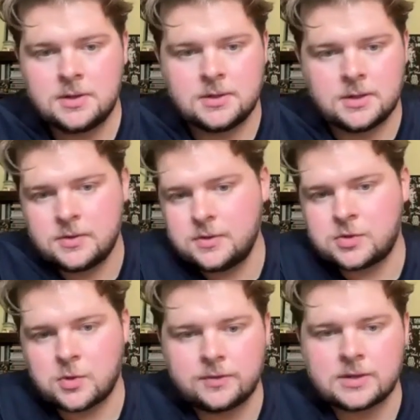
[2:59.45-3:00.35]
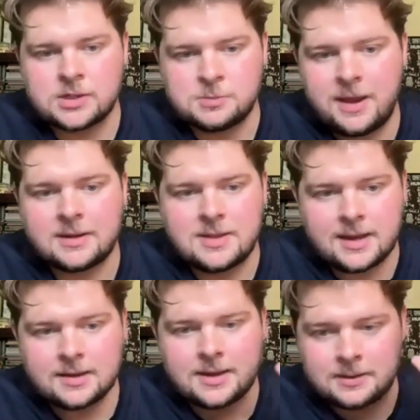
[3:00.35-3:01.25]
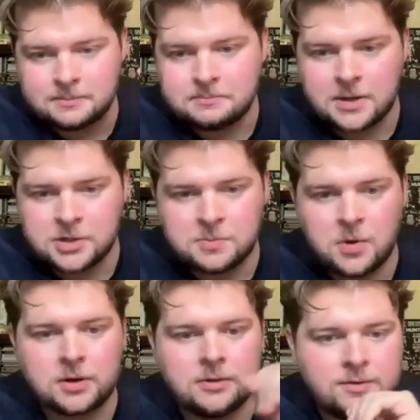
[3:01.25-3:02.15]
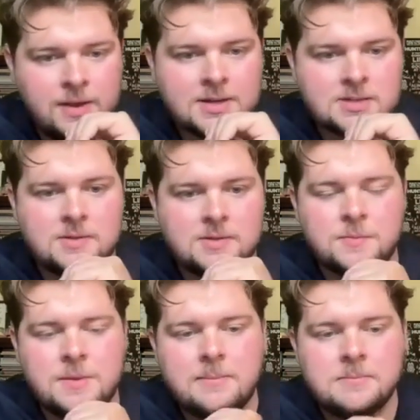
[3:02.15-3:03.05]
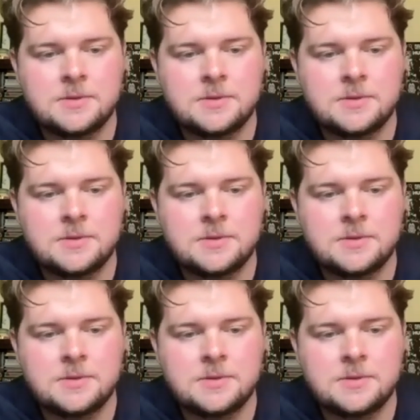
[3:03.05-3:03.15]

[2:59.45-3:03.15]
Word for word: You know, you sort of expect that that benchmark of excellence from them.